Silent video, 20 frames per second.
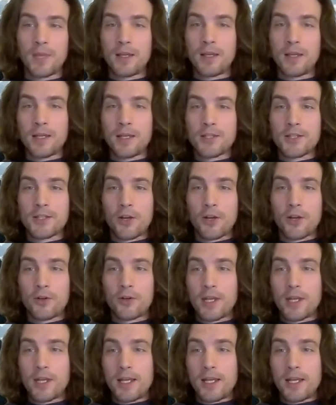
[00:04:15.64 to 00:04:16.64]
So
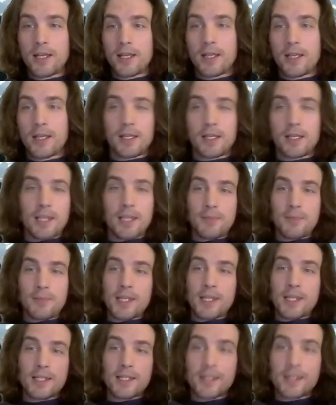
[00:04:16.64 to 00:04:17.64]
keep
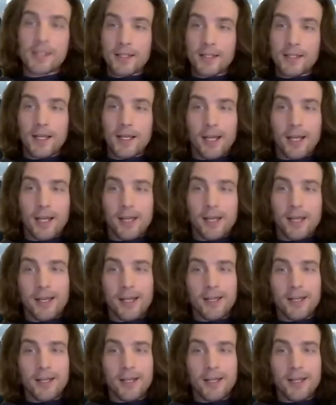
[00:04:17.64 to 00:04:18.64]
this
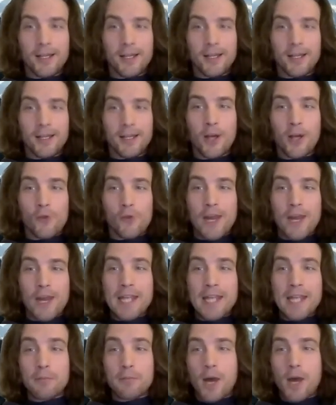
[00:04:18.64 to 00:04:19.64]
array in
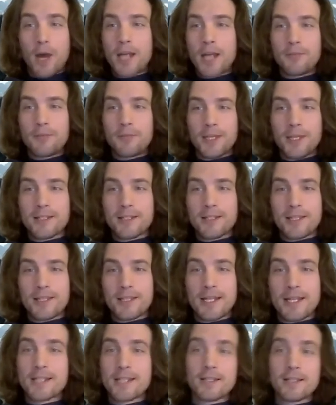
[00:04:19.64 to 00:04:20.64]
mind, because the next
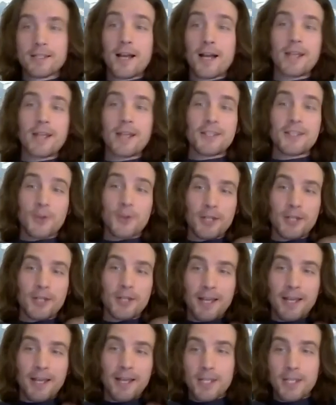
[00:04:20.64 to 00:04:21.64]
slide is going to have the
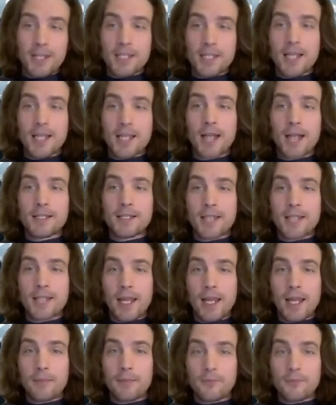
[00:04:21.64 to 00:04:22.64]
exact same
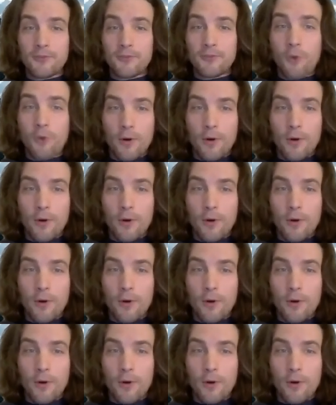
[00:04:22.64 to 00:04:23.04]
form.